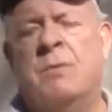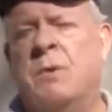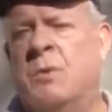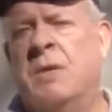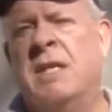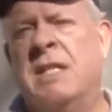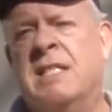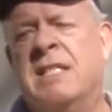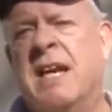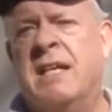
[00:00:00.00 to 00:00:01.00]
We were really
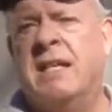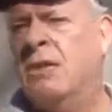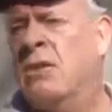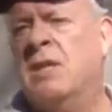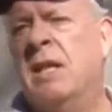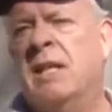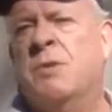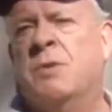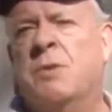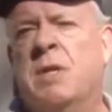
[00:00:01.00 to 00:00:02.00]
excited. It looked like
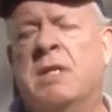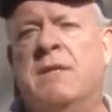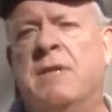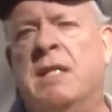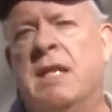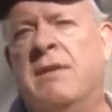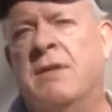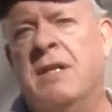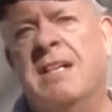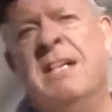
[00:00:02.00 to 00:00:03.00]
it was relatively
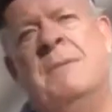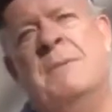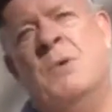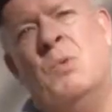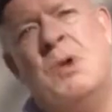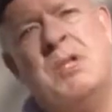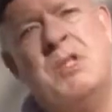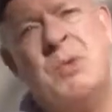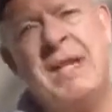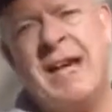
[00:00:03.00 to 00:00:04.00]
level, but
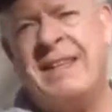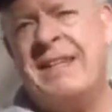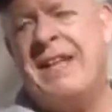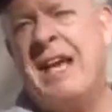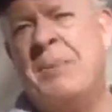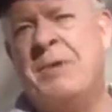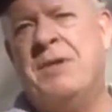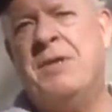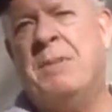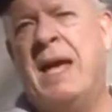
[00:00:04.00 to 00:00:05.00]
once we got the camper
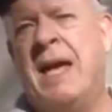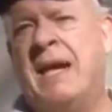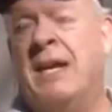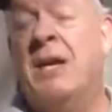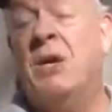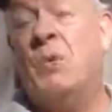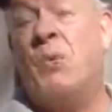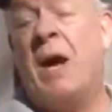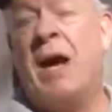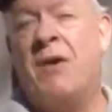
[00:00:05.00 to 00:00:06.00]
to the back,
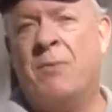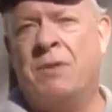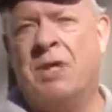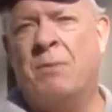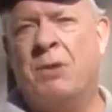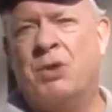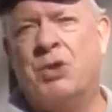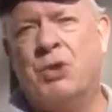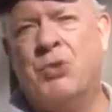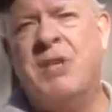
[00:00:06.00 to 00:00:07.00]
wow, it was
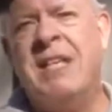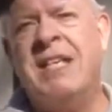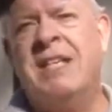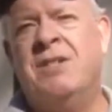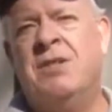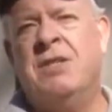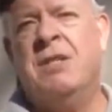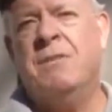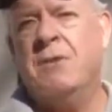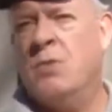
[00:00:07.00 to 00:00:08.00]
almost 3 inches
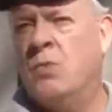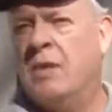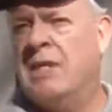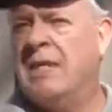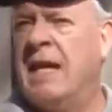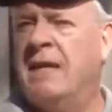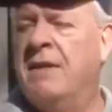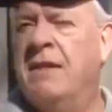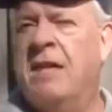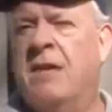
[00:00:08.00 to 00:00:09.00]
different one side
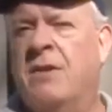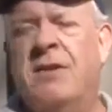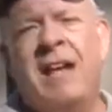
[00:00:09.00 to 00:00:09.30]
to the other.